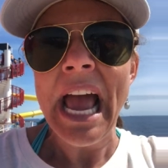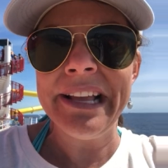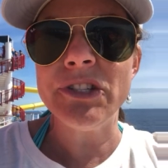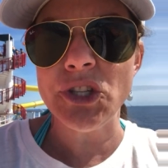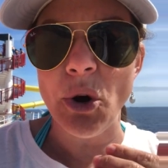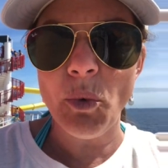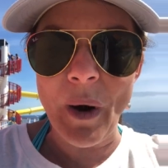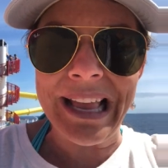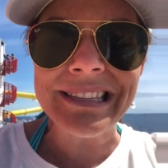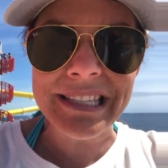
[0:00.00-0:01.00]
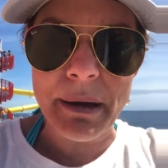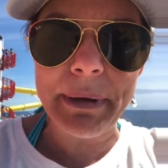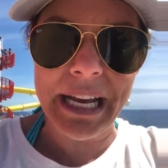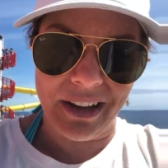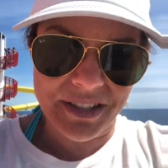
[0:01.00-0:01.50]
And so when
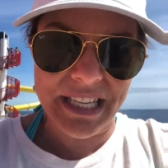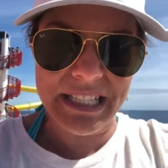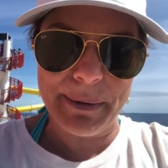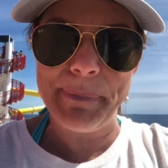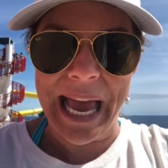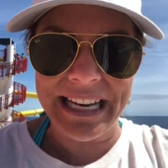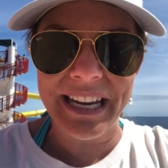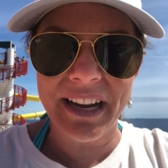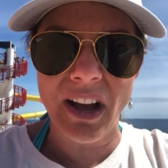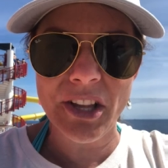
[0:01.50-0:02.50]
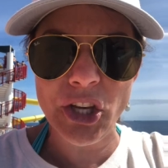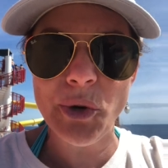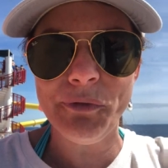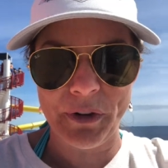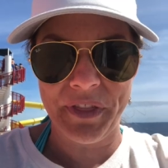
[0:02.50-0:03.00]
somebody else is depending on
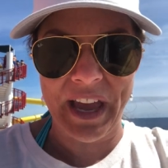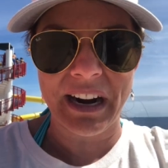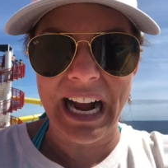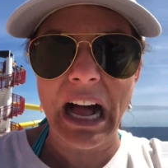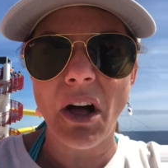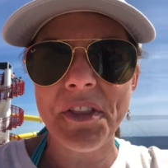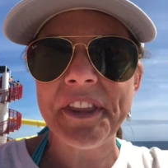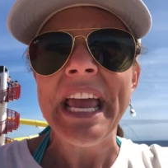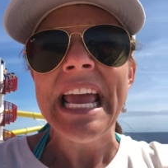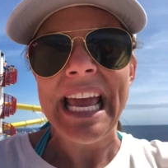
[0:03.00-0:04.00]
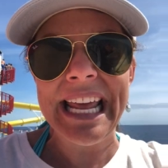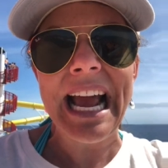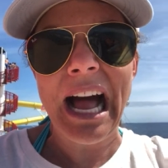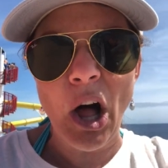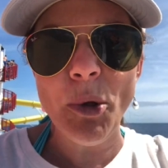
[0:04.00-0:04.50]
you for their health, it
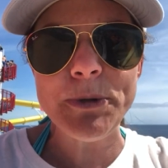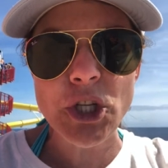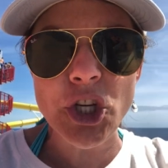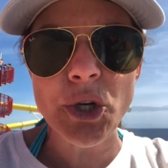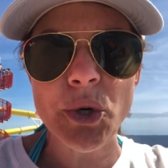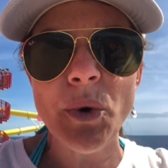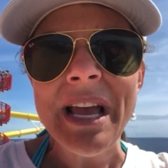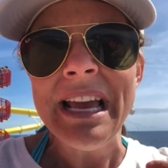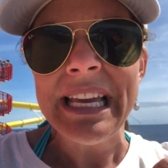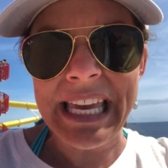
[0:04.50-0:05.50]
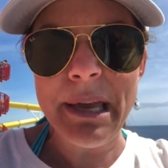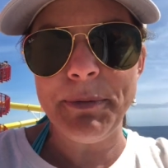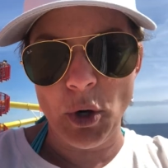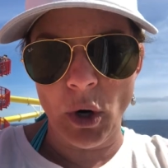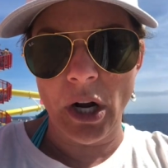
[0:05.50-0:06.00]
helps you
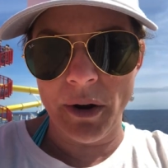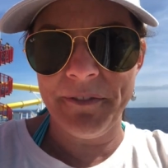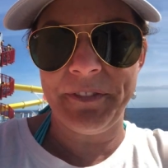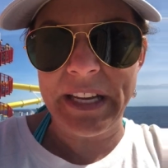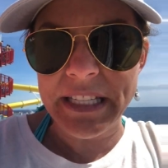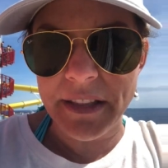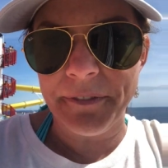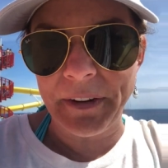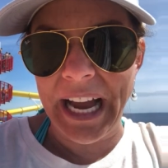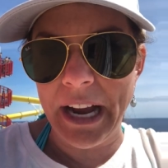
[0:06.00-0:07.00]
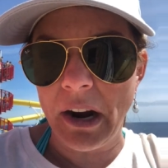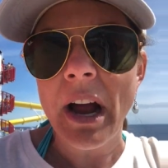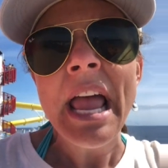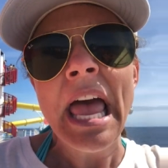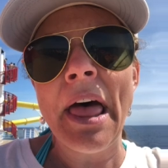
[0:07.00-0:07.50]
keep your own feet to the fire.